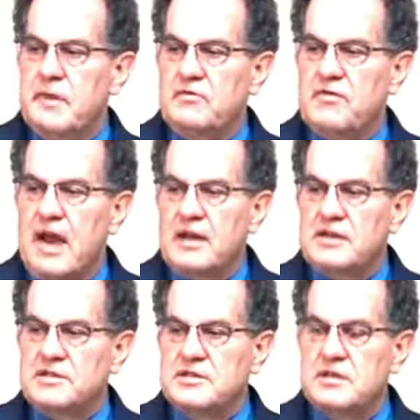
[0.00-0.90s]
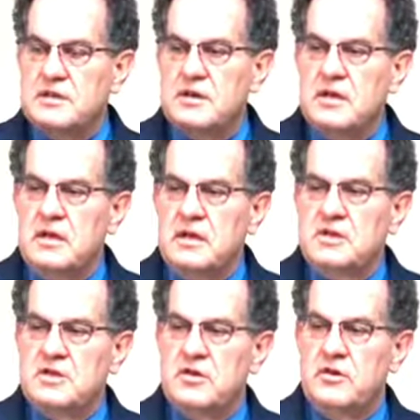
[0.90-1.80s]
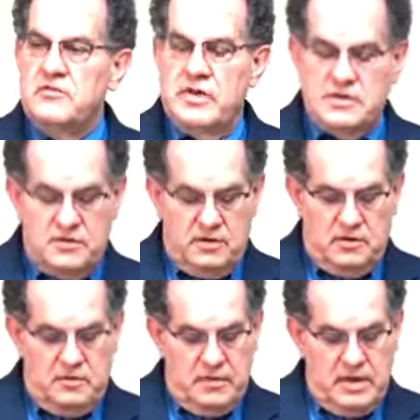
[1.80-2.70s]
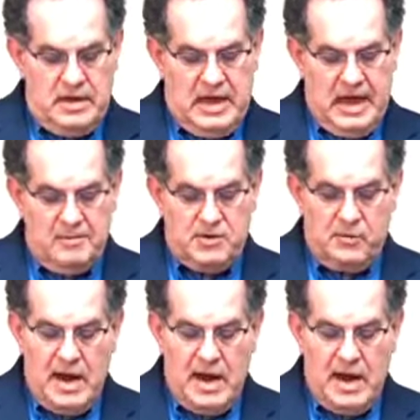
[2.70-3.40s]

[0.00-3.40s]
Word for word: In fact, as the children of Israel camped